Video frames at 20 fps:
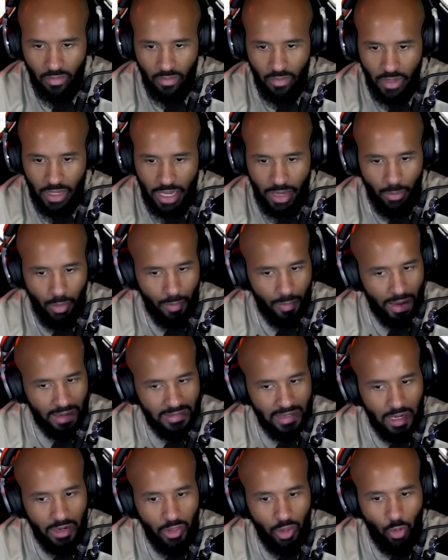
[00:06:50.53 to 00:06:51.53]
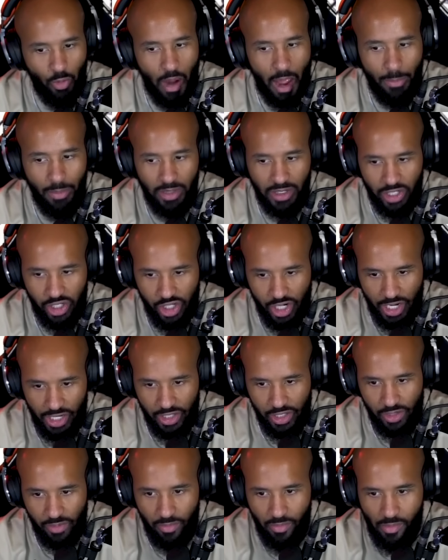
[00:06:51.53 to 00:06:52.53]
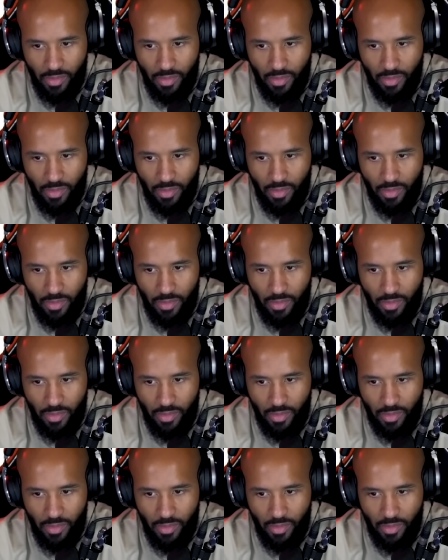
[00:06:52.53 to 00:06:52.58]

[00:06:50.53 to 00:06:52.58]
Okay, we're back down in the grappling exchange.